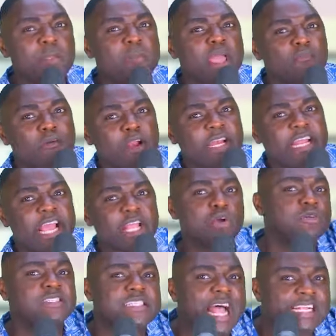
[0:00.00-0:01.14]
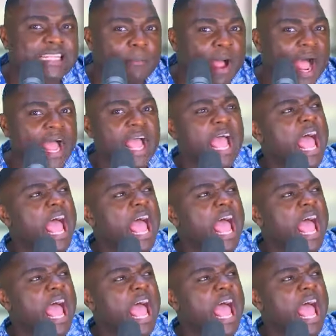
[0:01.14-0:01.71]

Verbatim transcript: be a friend they used Tataba,